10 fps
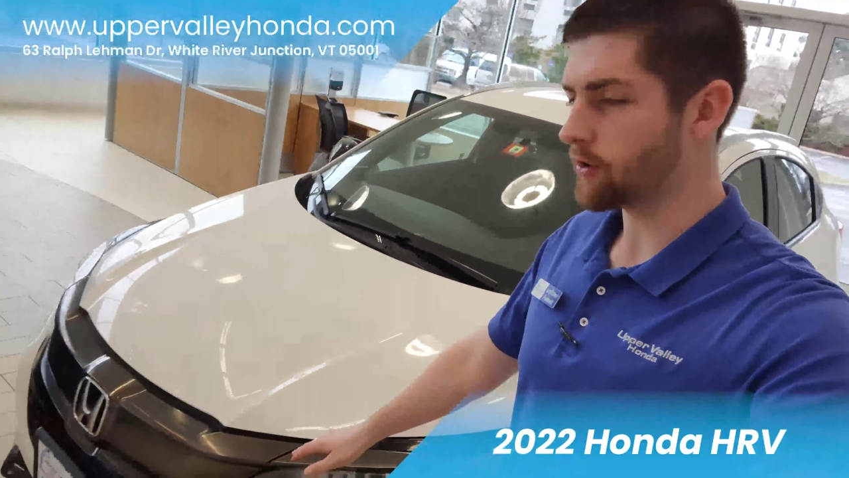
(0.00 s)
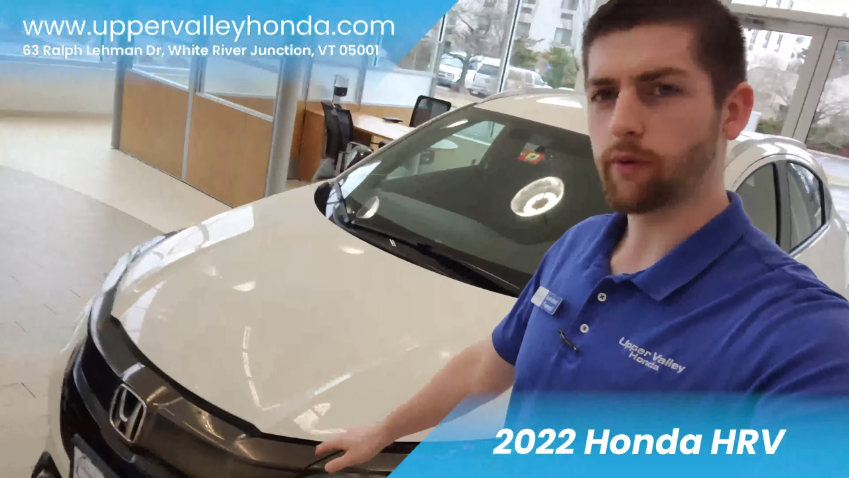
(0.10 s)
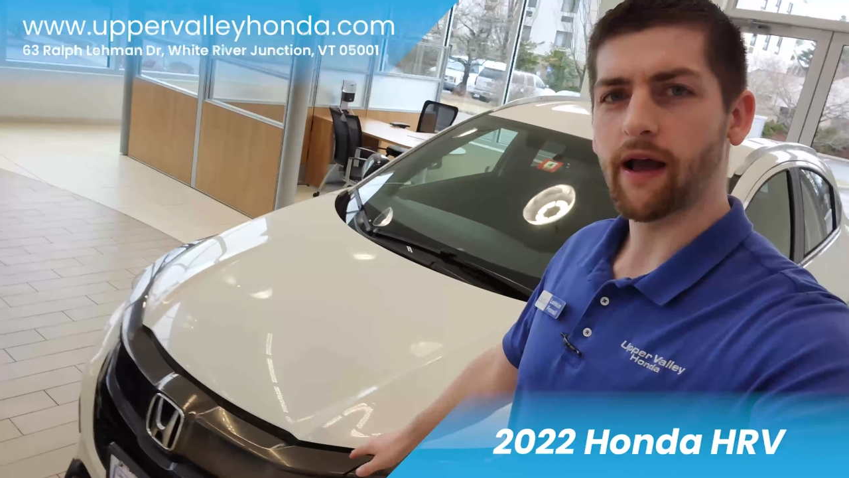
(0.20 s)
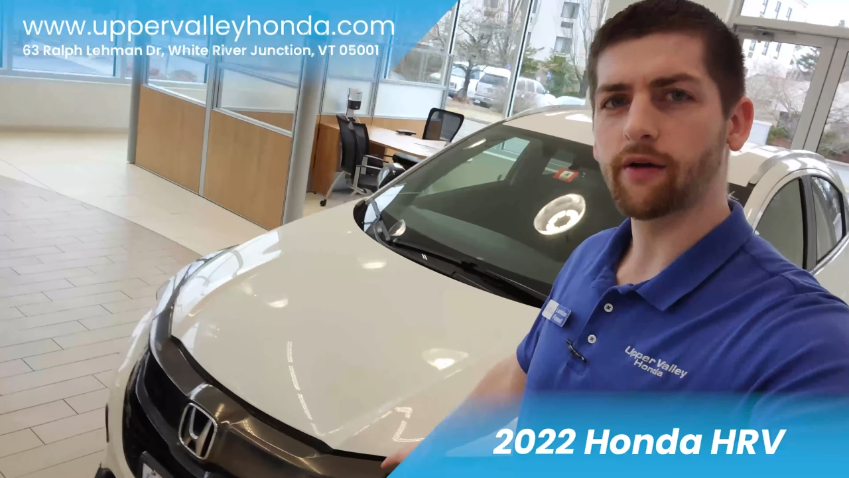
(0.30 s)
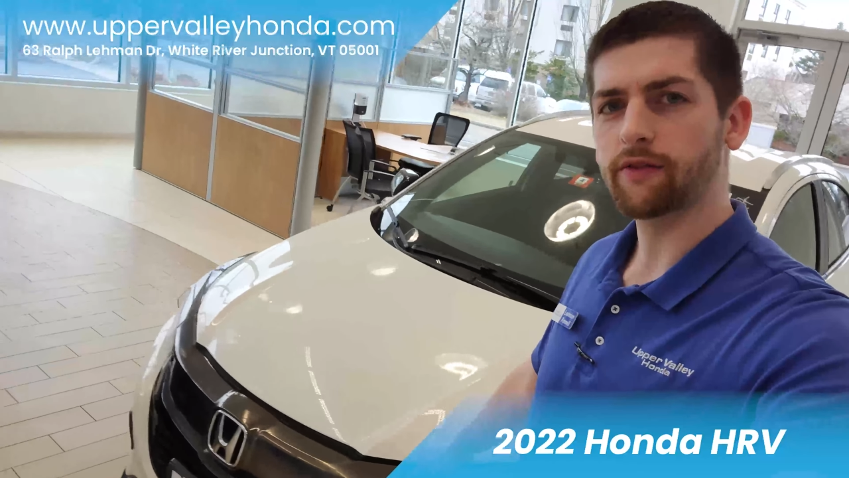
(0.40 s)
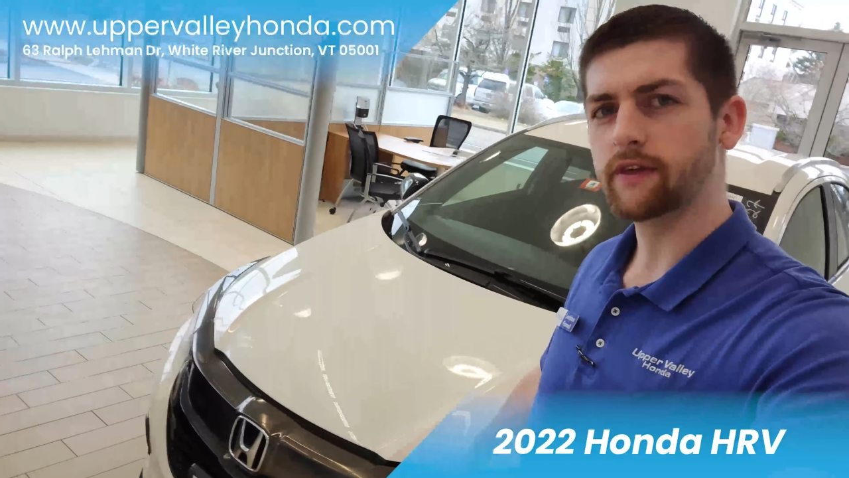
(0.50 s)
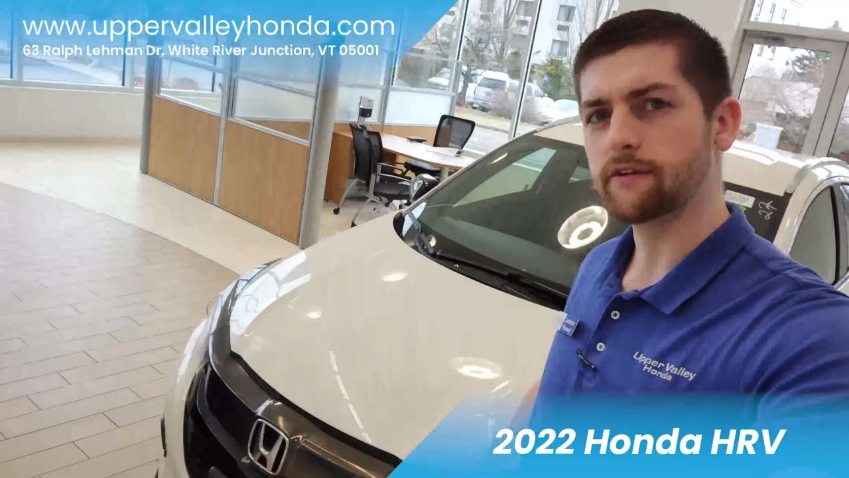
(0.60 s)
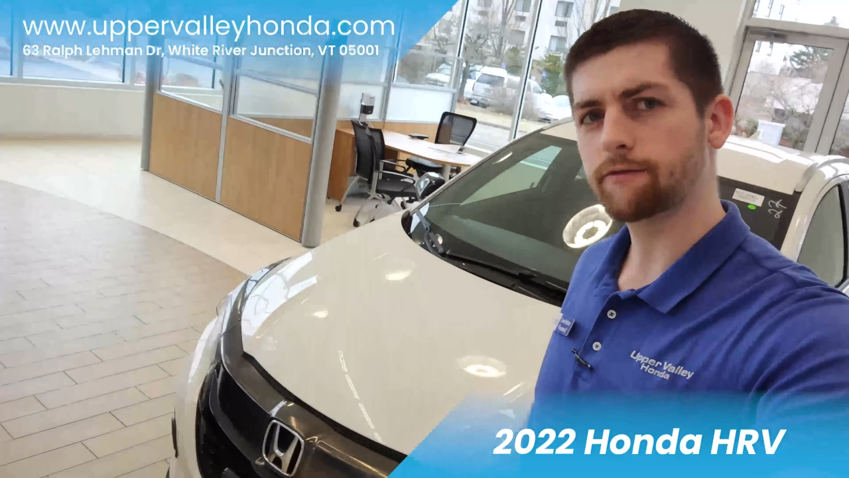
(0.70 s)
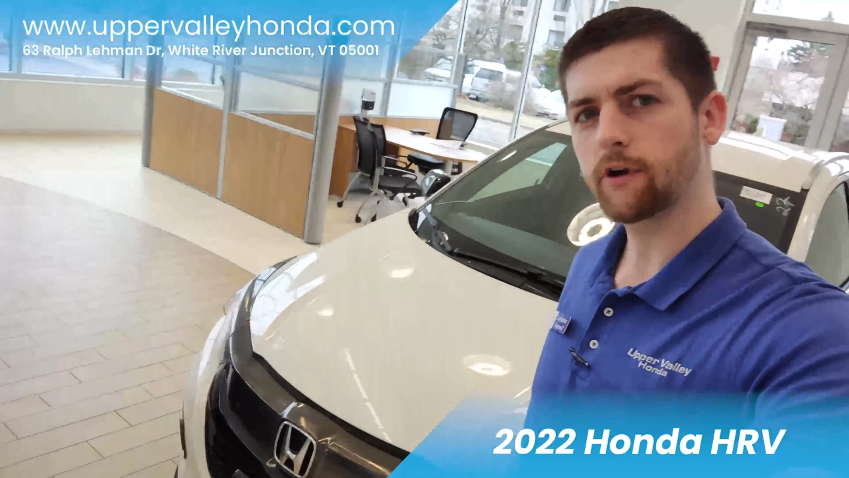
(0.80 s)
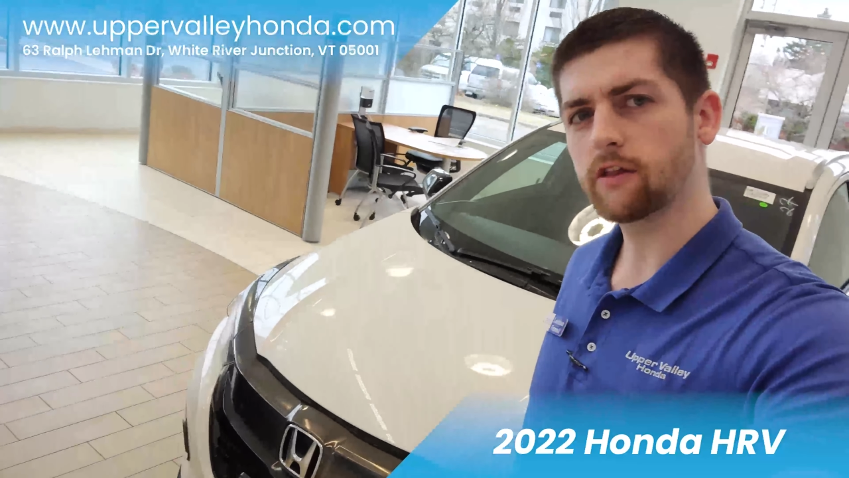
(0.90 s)
around the
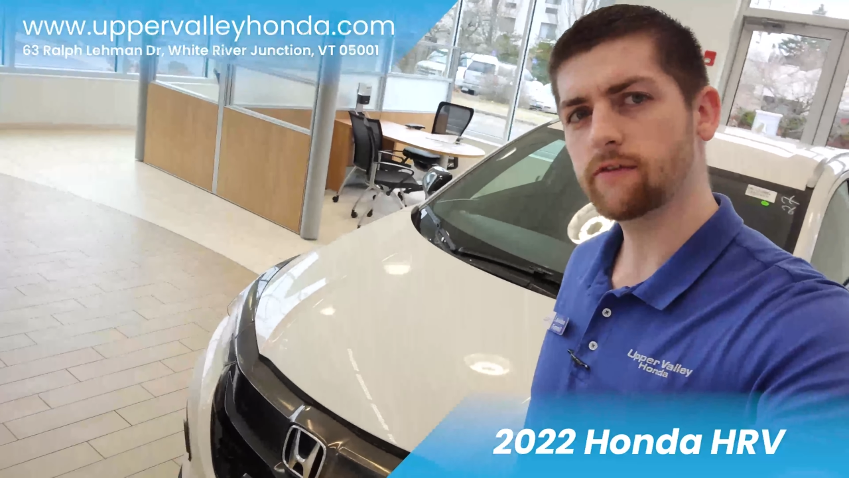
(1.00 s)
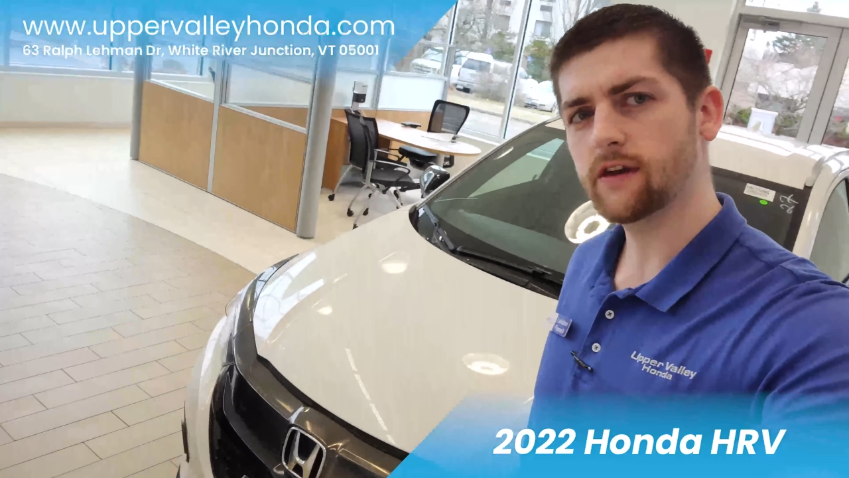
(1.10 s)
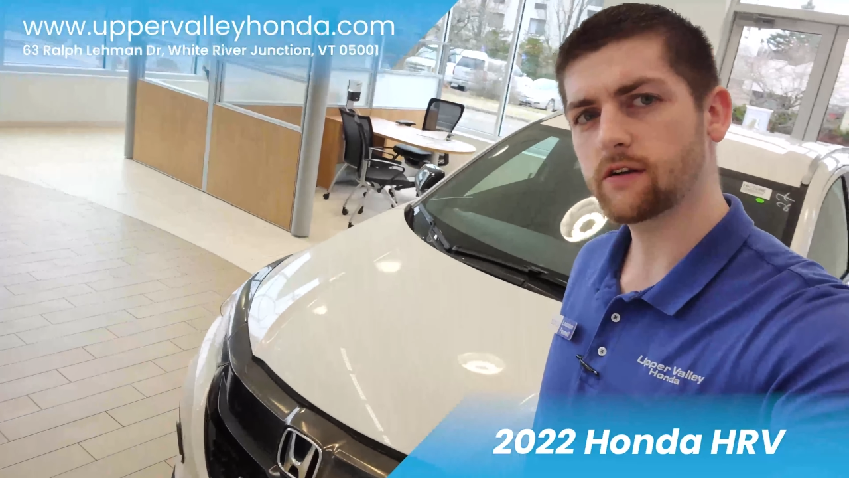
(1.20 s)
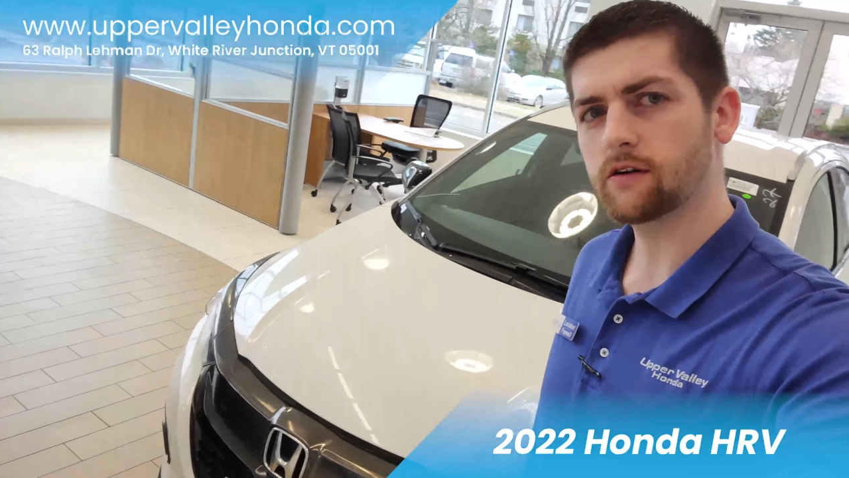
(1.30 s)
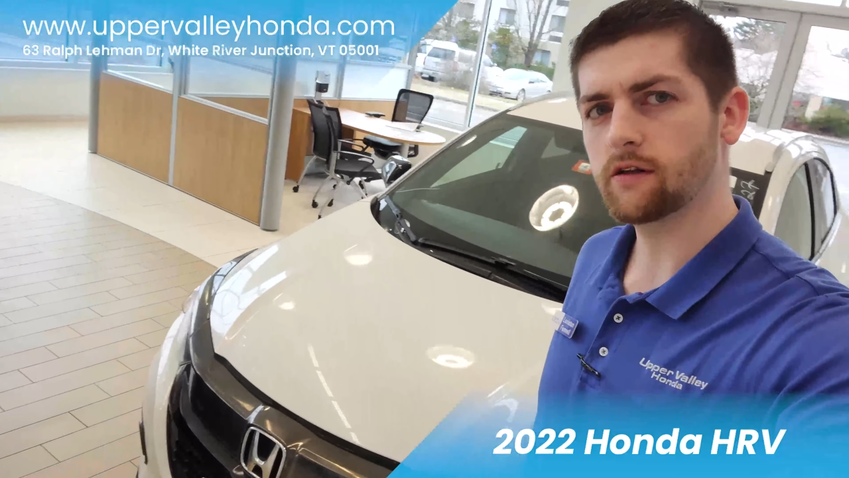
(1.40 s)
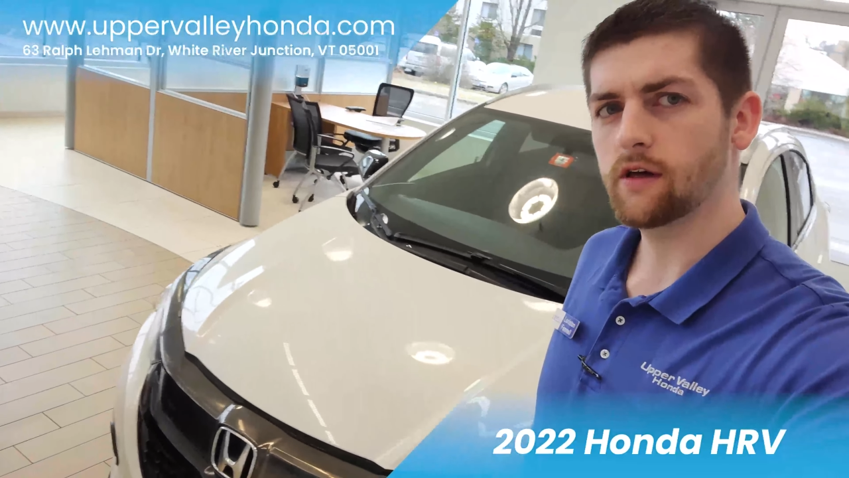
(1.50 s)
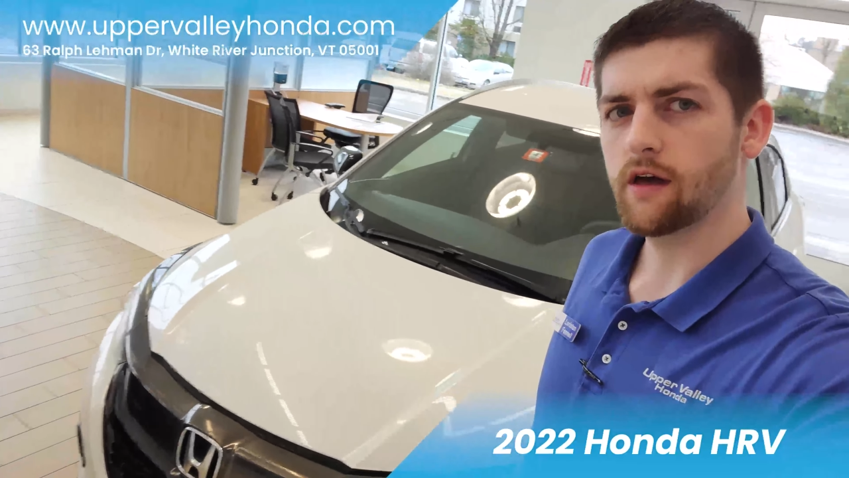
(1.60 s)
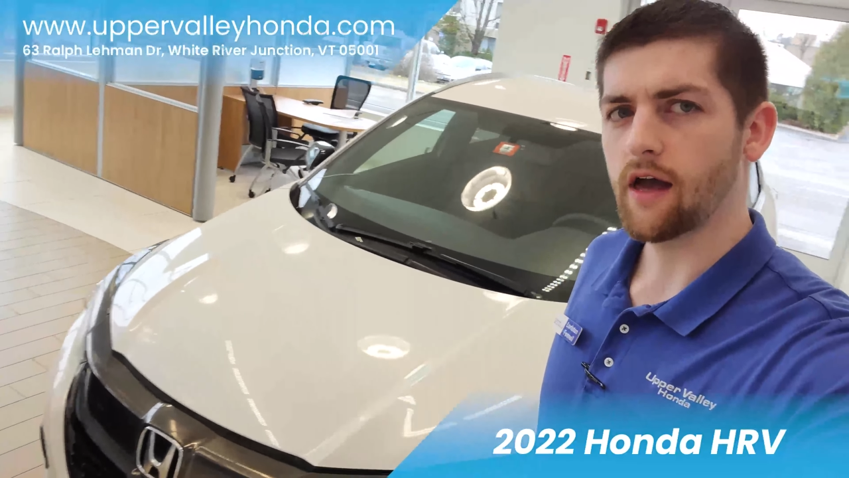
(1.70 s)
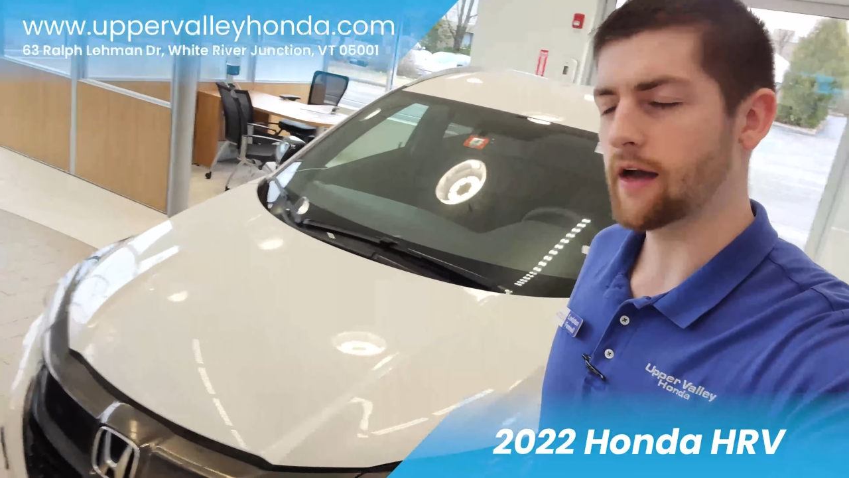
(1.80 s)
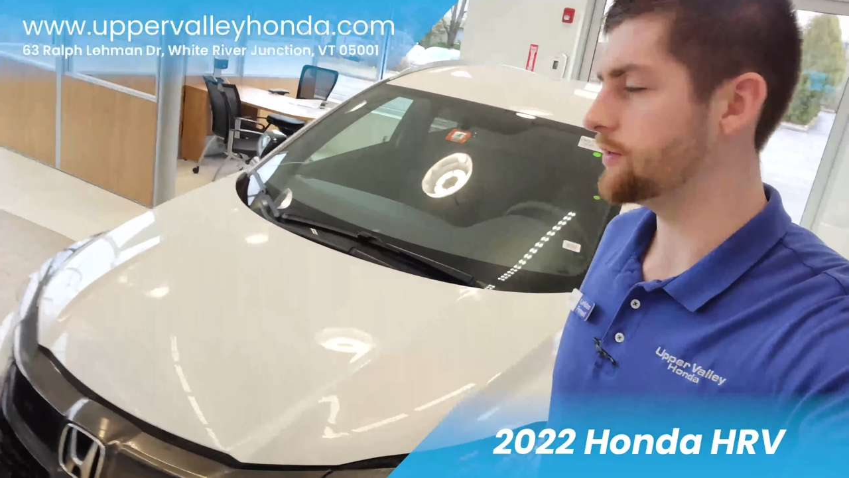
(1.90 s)
front of the vehicle,
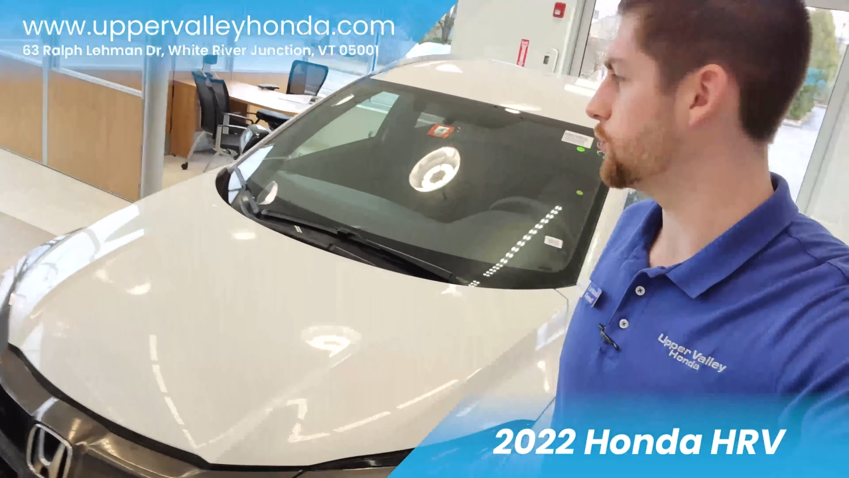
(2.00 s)
as